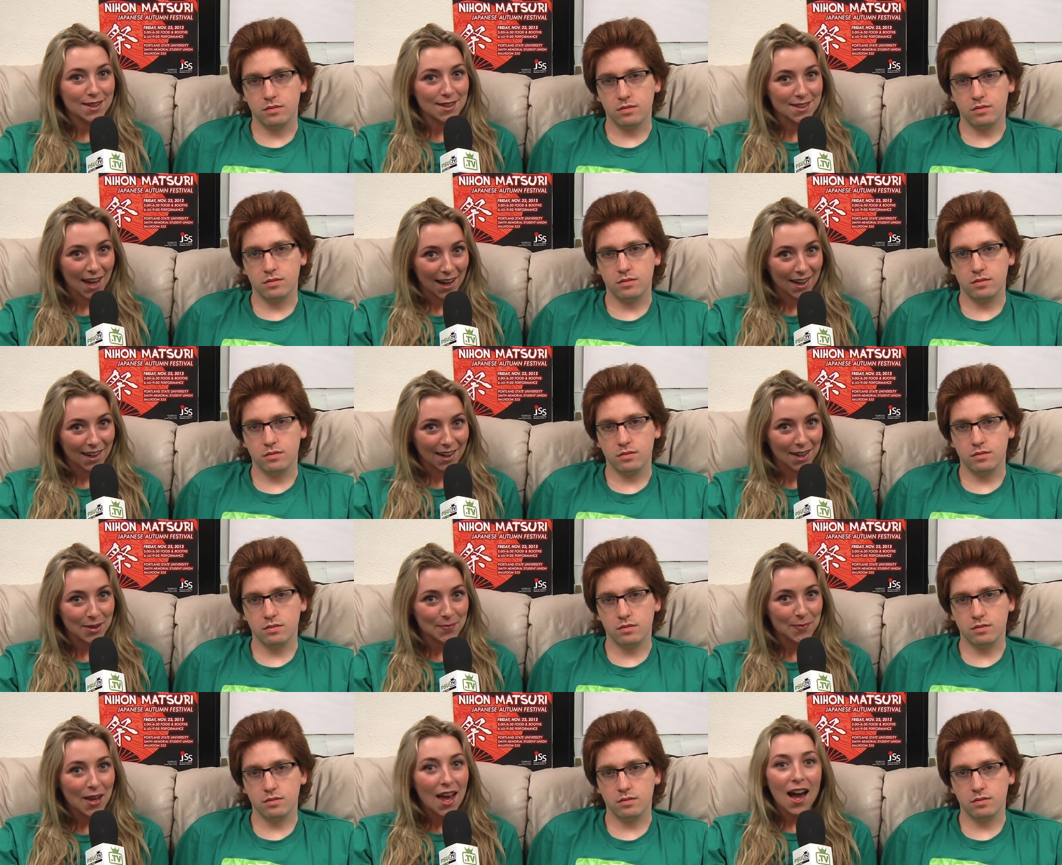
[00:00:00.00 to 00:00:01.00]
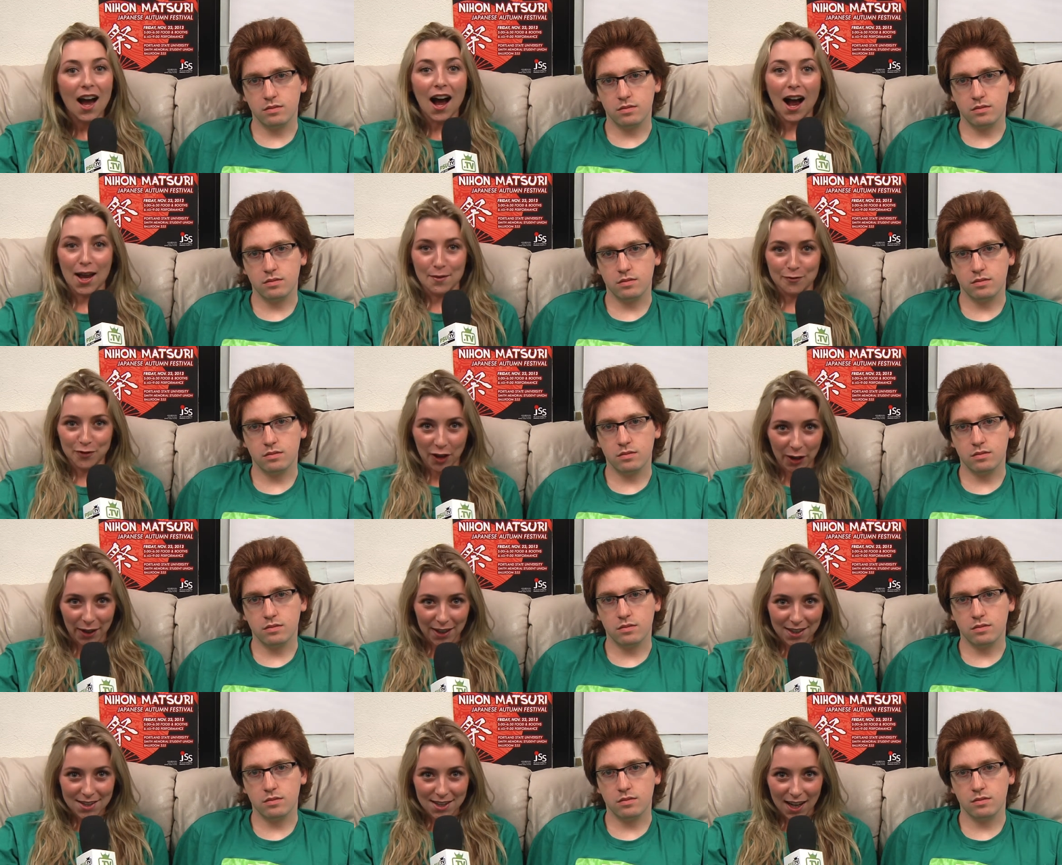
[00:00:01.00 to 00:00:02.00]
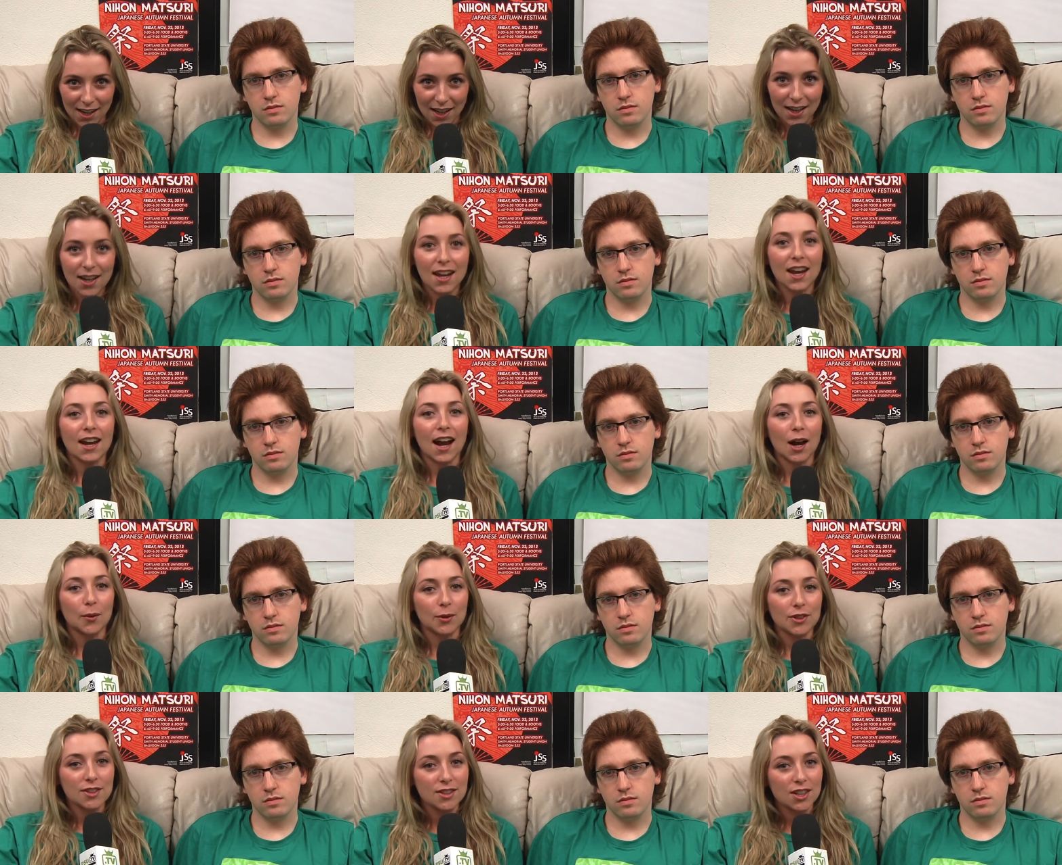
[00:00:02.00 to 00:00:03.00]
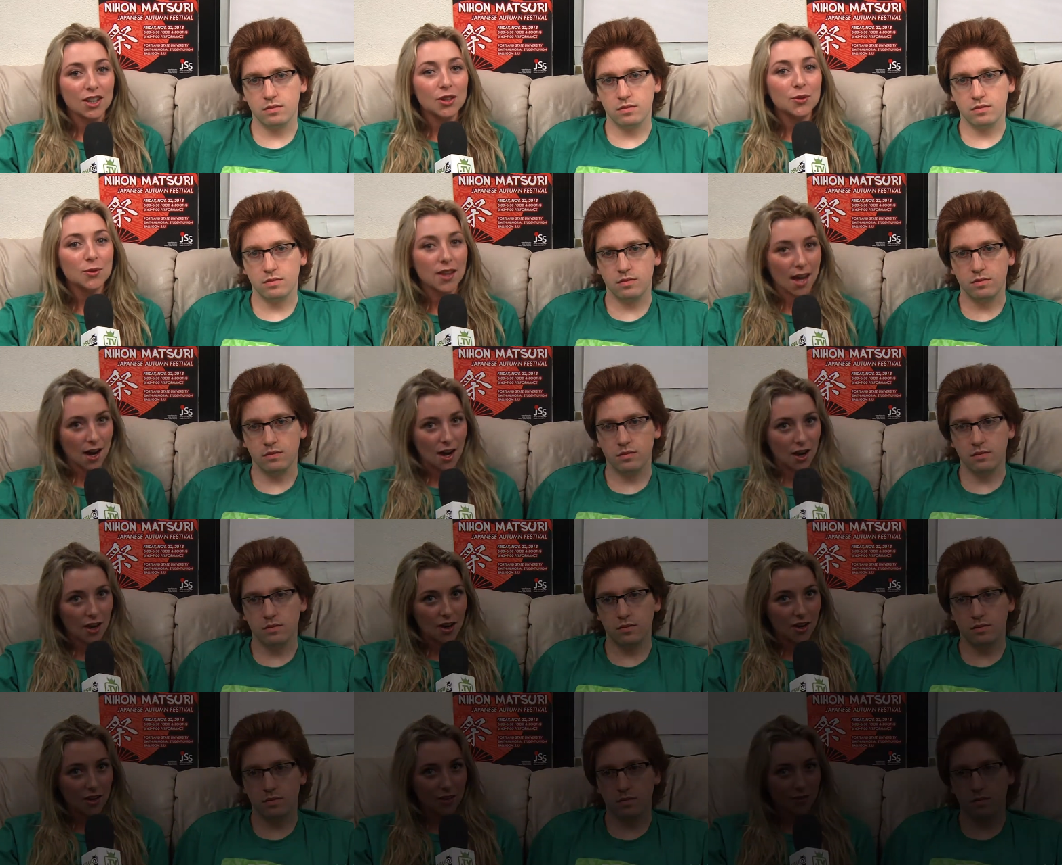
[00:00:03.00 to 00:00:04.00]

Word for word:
Speaker 1: Society. I'm very excited, and I will see you there.